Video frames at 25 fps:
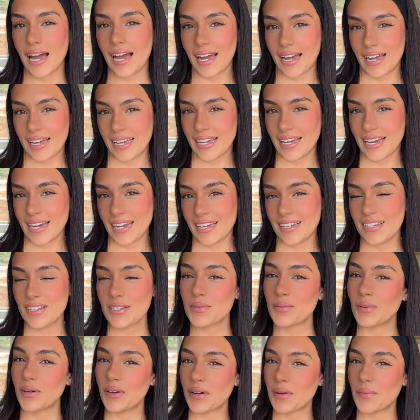Hi guys,
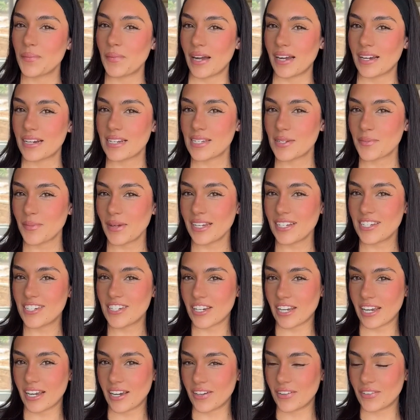welcome back to my
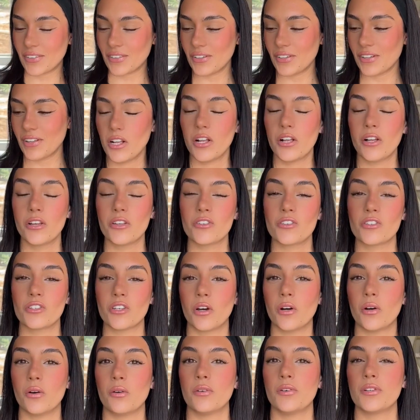channel.
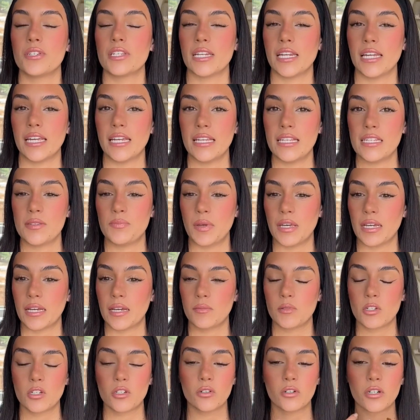So today's makeup
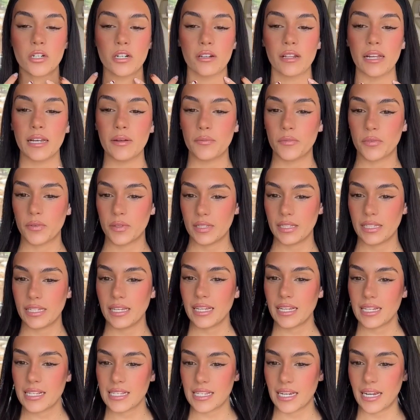tutorial, I'm really
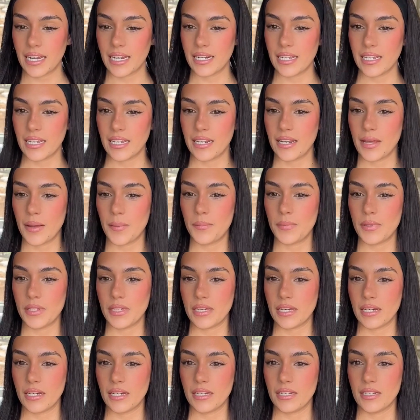excited
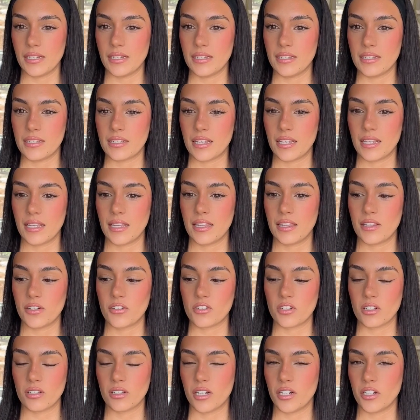because there's a
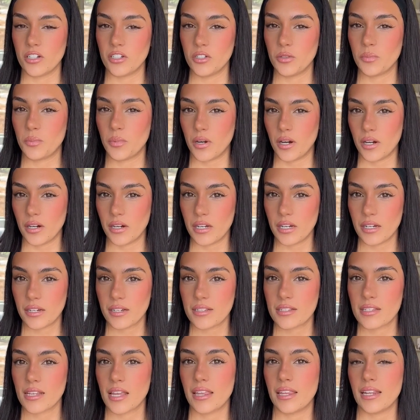lot of new
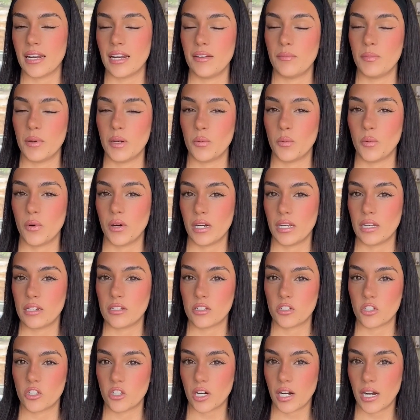products that I've been wanting to
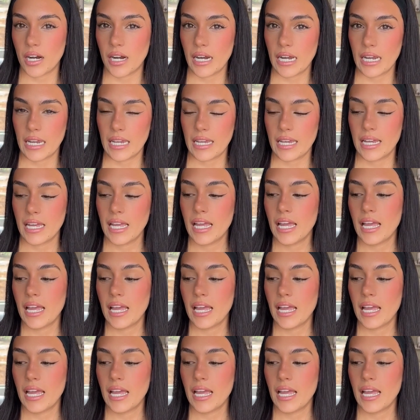try